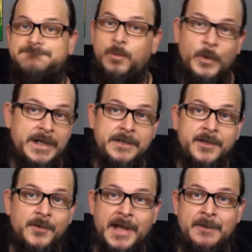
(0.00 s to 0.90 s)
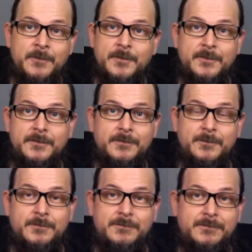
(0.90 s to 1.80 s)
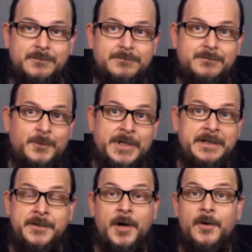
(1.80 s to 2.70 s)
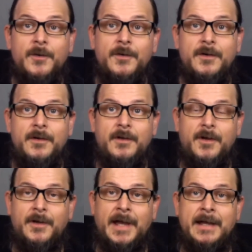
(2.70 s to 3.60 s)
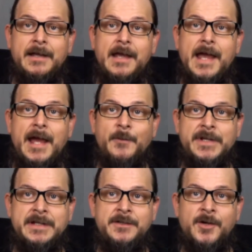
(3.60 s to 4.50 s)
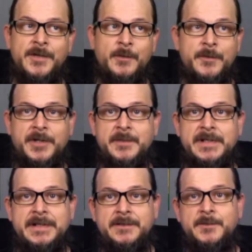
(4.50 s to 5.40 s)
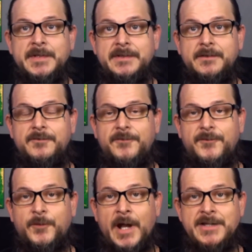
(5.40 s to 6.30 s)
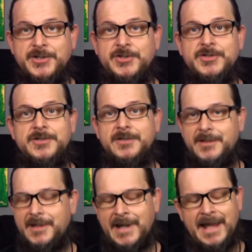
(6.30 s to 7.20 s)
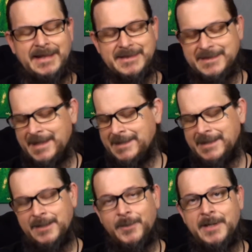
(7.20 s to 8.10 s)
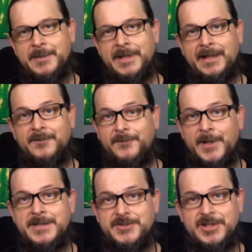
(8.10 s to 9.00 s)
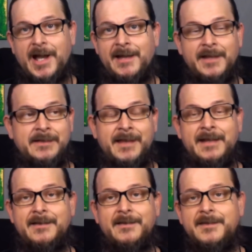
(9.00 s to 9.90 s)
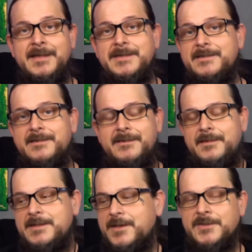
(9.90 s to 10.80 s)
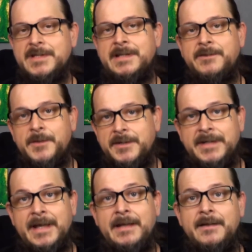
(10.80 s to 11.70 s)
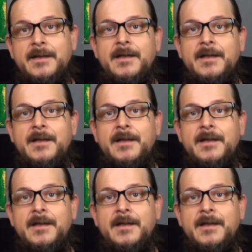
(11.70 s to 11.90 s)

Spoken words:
We didn't know that. We didn't know, okay? And we didn't know that we were going to be dealing with fresh, and I hate to say it that way, but like a fresh child. Like these ghosts didn't even know they're dead.